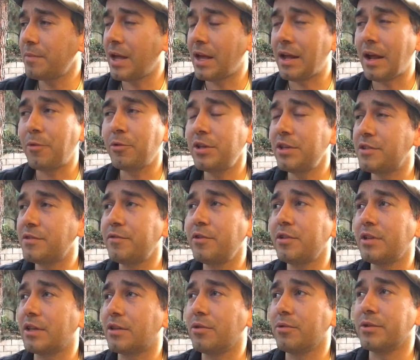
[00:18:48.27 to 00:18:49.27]
Man, I really just
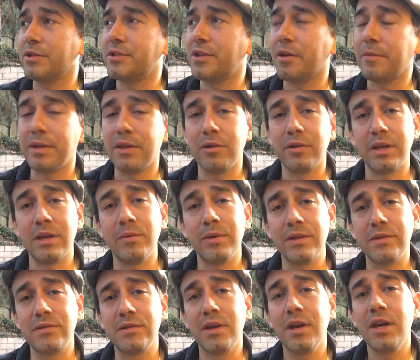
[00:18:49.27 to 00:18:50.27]
feel like the Lord's telling me, though, he
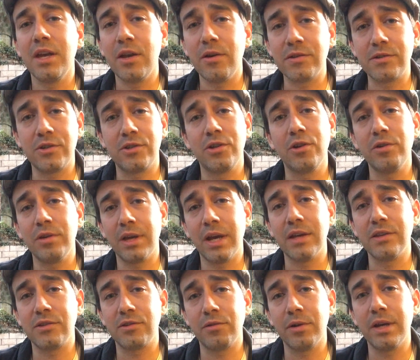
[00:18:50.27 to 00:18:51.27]
wants to show you
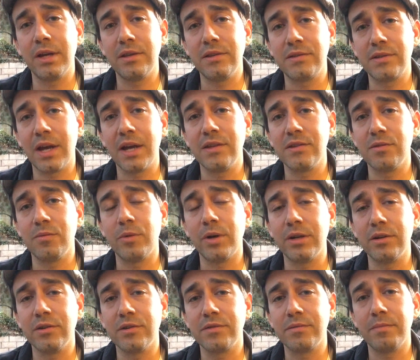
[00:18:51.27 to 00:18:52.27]
guys great signs and
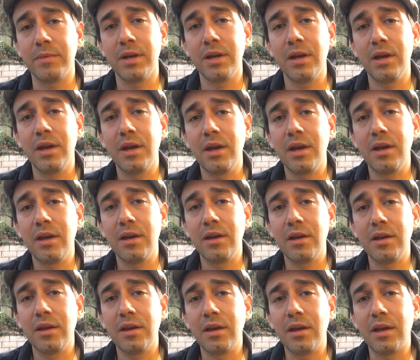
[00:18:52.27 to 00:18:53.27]
wonders.
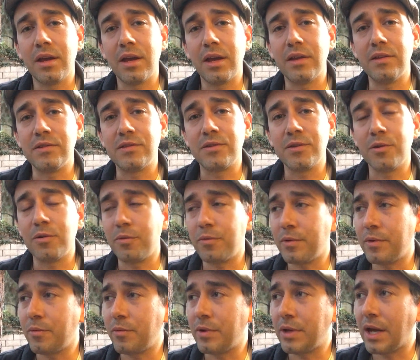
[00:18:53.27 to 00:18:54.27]
And so
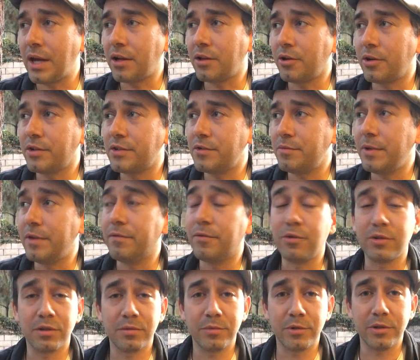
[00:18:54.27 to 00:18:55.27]
we got to learn to be
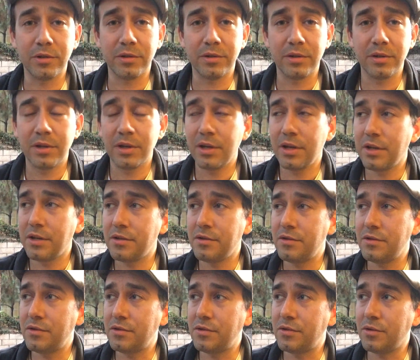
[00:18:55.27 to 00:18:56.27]
vulnerable,
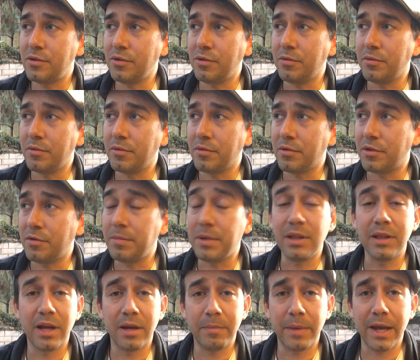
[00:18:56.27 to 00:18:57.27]
to
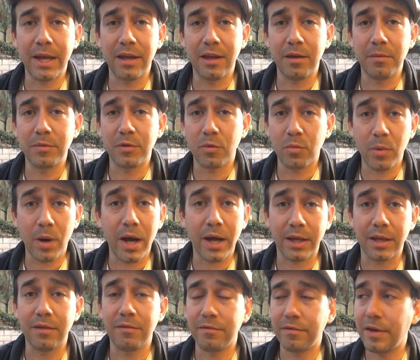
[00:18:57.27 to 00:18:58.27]
be led by him, to
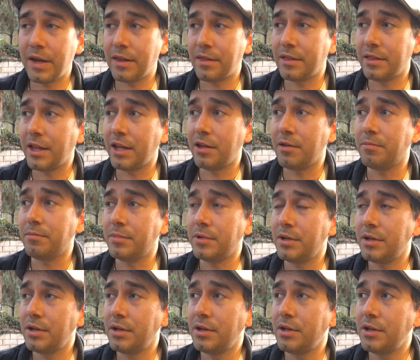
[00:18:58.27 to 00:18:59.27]
walk in faith, and let him
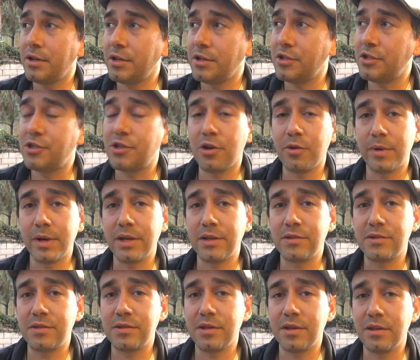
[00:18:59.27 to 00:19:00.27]
show
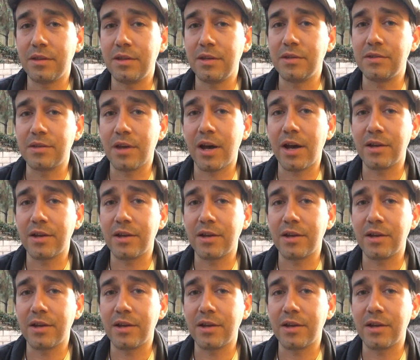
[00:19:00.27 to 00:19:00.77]
us these